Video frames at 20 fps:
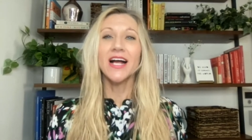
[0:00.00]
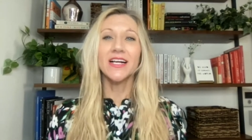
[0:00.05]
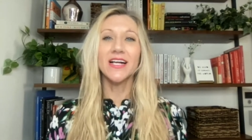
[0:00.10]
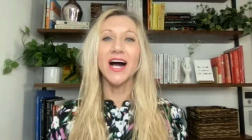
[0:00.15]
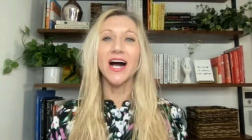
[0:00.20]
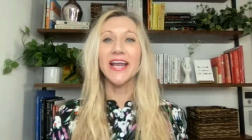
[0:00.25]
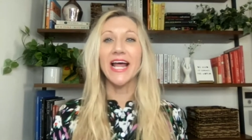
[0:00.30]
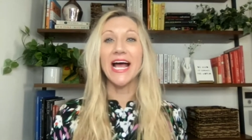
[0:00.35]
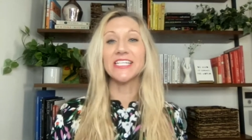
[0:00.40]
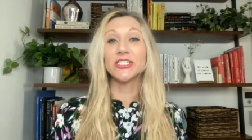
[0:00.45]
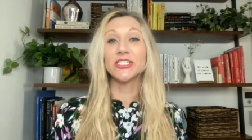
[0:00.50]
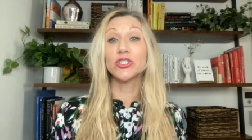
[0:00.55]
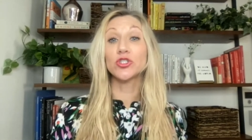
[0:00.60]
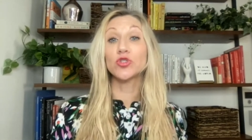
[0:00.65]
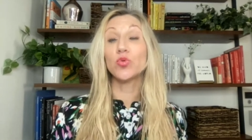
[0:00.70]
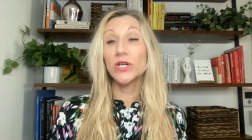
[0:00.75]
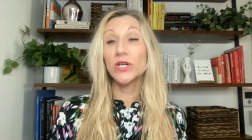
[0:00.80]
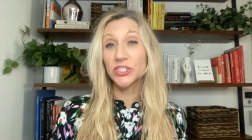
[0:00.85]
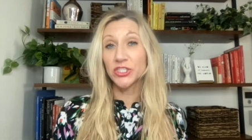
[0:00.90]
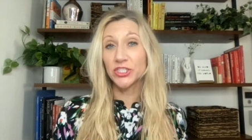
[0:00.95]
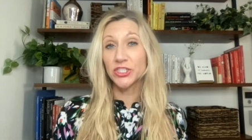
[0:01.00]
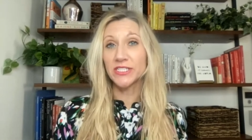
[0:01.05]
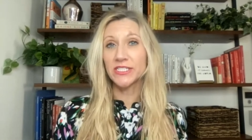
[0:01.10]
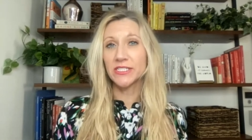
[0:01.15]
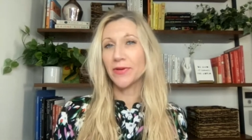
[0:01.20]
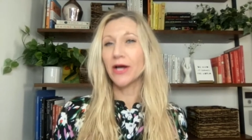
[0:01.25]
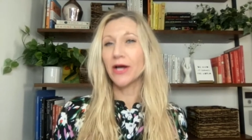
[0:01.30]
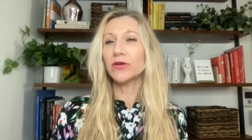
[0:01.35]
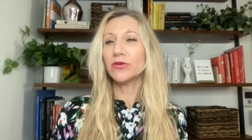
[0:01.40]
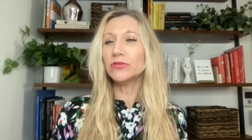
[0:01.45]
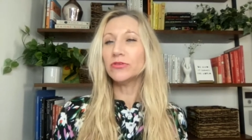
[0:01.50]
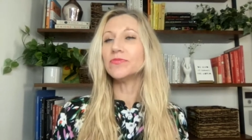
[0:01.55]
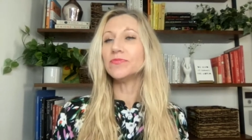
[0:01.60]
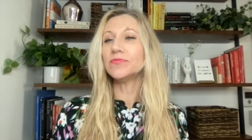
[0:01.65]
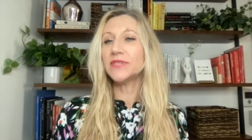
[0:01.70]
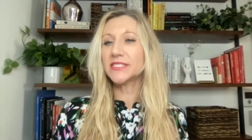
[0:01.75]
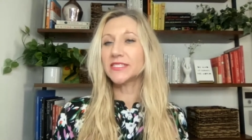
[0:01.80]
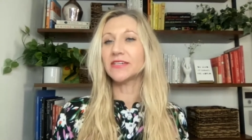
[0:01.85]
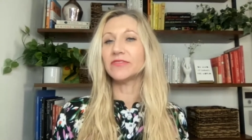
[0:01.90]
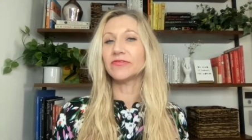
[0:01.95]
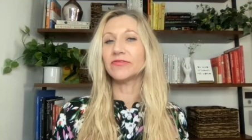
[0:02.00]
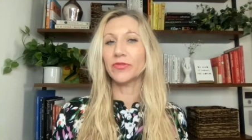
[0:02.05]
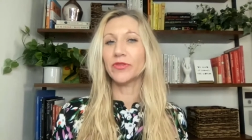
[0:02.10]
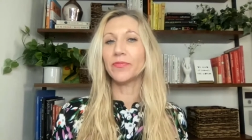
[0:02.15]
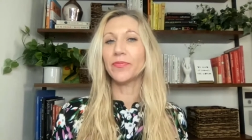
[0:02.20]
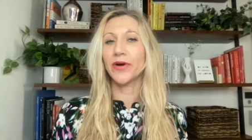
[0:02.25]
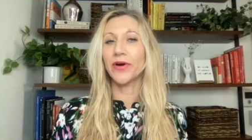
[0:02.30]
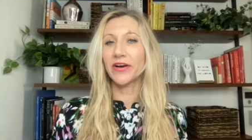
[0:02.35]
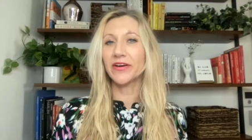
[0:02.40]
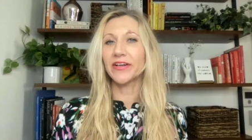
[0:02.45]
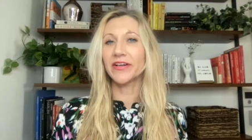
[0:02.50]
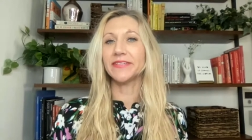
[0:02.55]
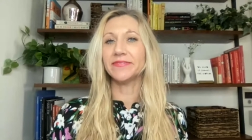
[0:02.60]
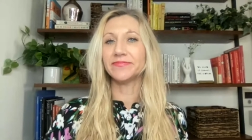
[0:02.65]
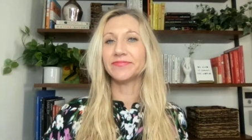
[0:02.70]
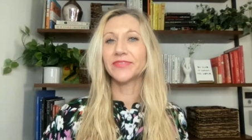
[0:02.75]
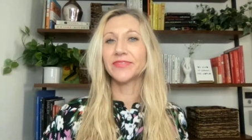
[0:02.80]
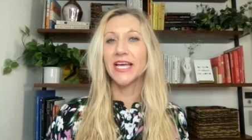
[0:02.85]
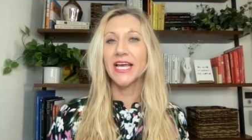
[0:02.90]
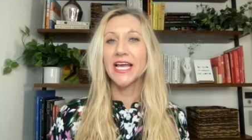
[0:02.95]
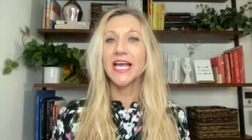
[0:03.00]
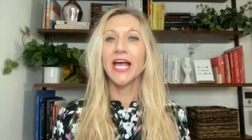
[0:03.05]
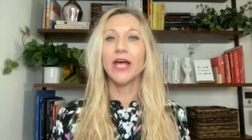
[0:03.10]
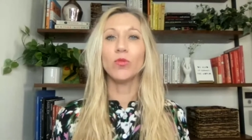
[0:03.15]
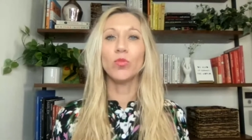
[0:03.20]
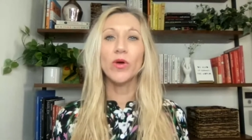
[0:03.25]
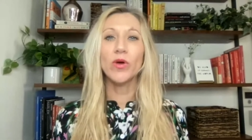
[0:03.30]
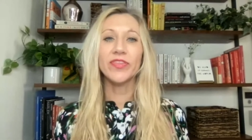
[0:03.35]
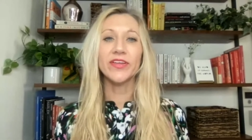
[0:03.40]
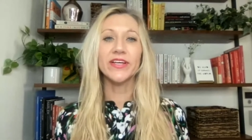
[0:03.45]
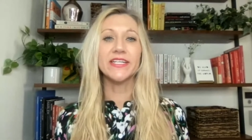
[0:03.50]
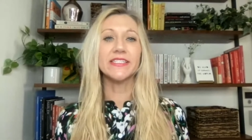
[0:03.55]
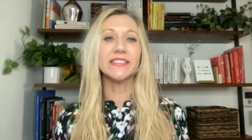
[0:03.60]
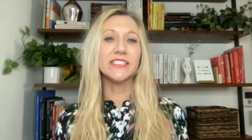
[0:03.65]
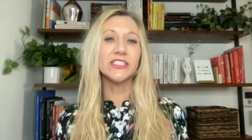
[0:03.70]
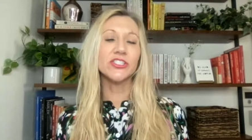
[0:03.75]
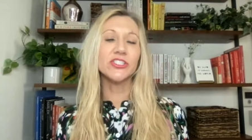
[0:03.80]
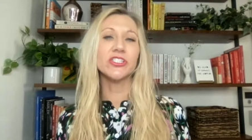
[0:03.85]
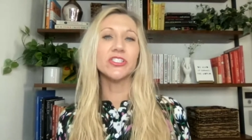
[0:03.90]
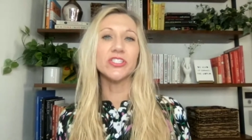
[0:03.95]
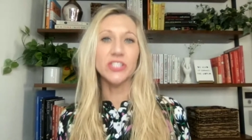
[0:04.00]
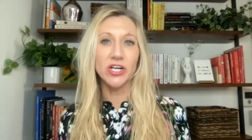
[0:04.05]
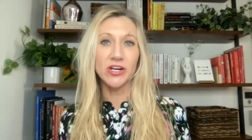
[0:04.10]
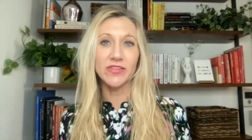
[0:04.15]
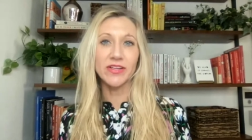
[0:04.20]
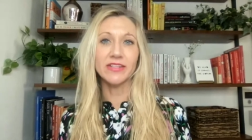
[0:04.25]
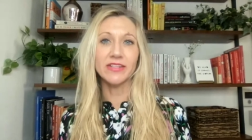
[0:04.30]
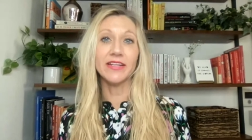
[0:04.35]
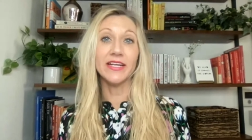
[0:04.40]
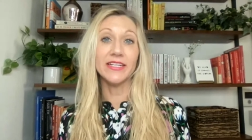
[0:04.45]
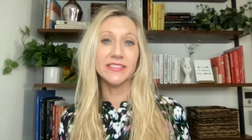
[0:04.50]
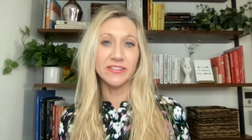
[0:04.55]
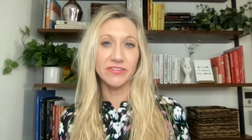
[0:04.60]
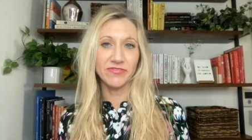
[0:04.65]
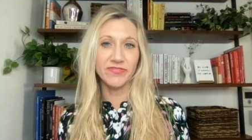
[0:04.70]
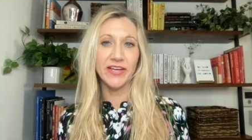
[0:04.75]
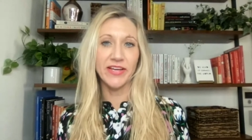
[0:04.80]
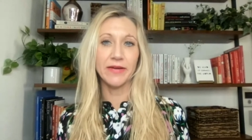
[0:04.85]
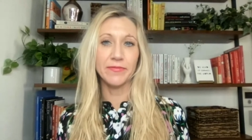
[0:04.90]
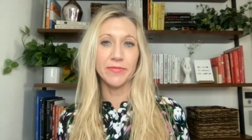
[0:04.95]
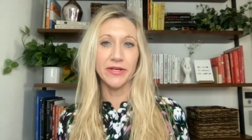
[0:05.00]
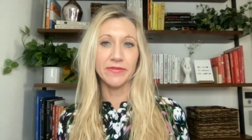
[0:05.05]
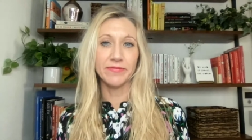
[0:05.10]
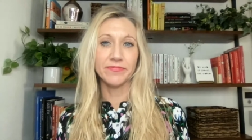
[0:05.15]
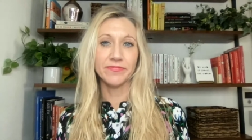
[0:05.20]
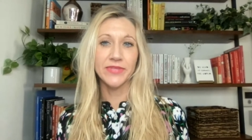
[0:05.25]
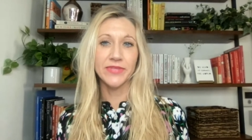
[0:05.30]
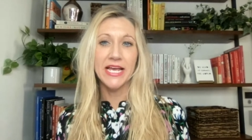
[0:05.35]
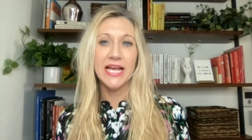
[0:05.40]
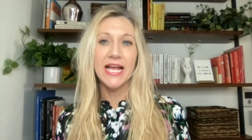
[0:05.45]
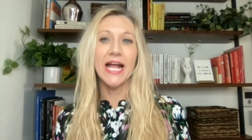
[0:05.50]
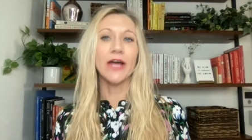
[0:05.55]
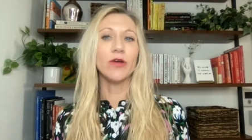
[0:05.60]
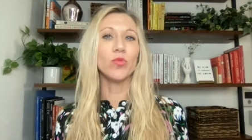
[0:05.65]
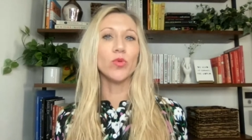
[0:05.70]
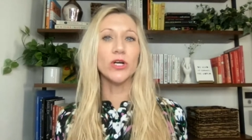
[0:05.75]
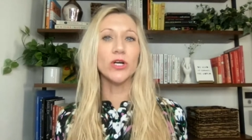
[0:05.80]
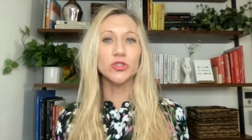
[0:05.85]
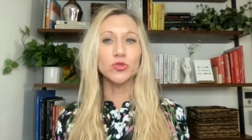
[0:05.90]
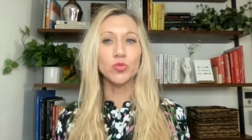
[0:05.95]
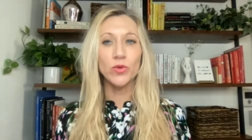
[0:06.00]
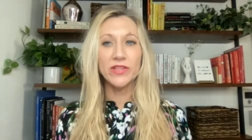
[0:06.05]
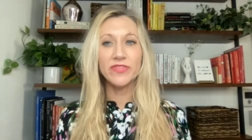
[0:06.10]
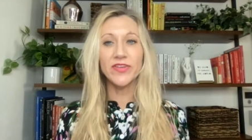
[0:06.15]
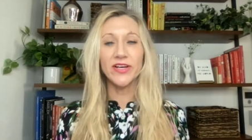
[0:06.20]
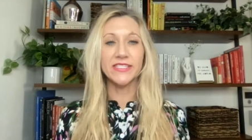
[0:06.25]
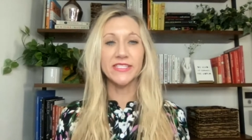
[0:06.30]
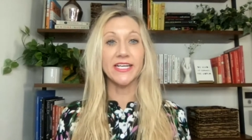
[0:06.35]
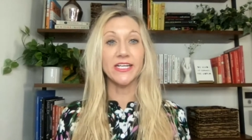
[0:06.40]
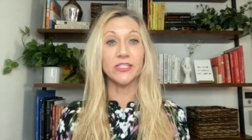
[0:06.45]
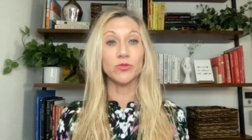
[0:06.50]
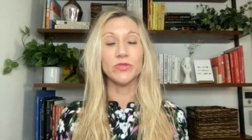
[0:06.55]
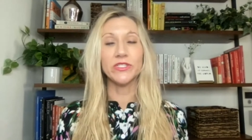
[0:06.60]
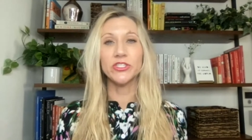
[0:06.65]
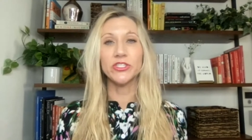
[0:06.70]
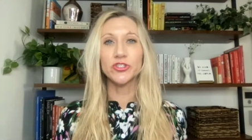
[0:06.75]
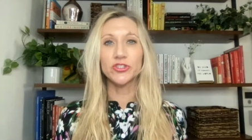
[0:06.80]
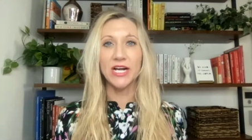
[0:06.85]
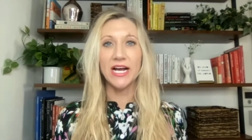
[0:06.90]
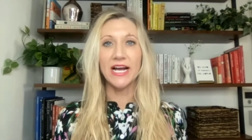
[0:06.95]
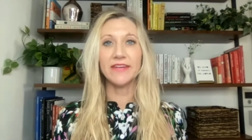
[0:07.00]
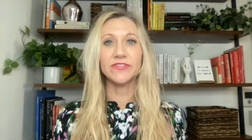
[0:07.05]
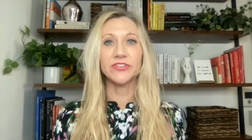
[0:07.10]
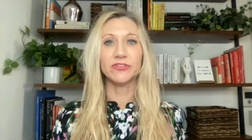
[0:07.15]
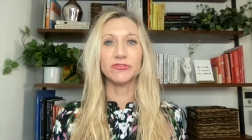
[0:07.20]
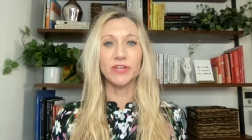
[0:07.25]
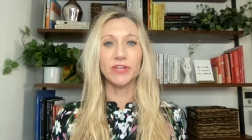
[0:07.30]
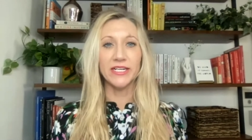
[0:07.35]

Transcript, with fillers: God asks questions about who's missing from the party and what the conditions are that led to famine, and works with us as we strive to